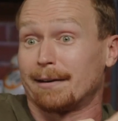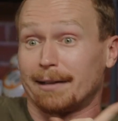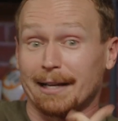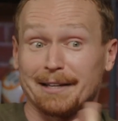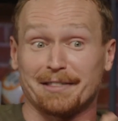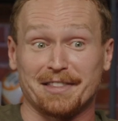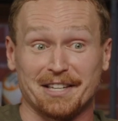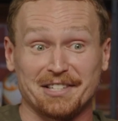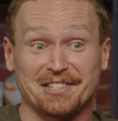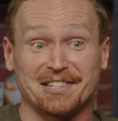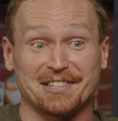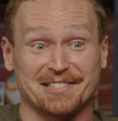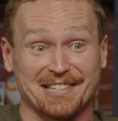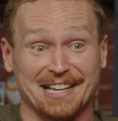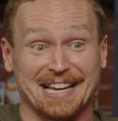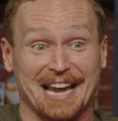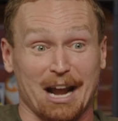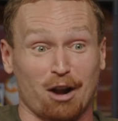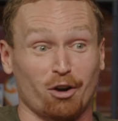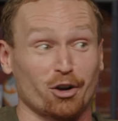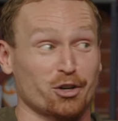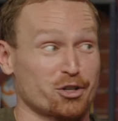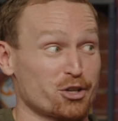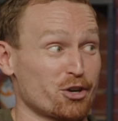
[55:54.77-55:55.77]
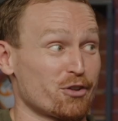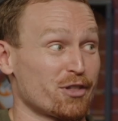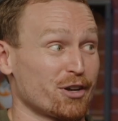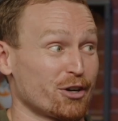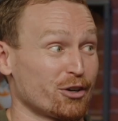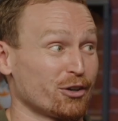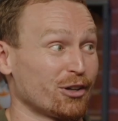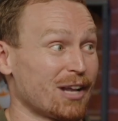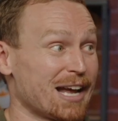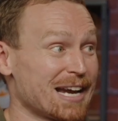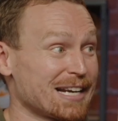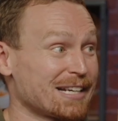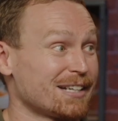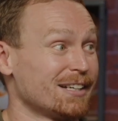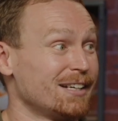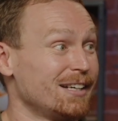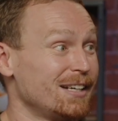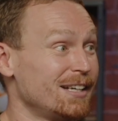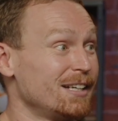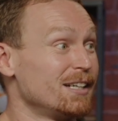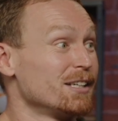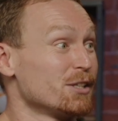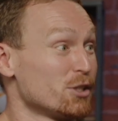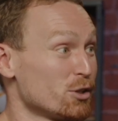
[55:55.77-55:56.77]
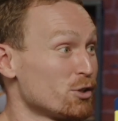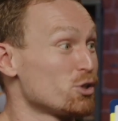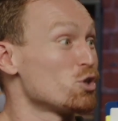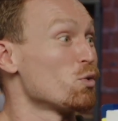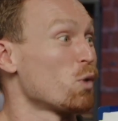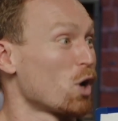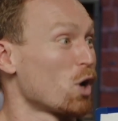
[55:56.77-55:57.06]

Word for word: Like this is a character that you're like, you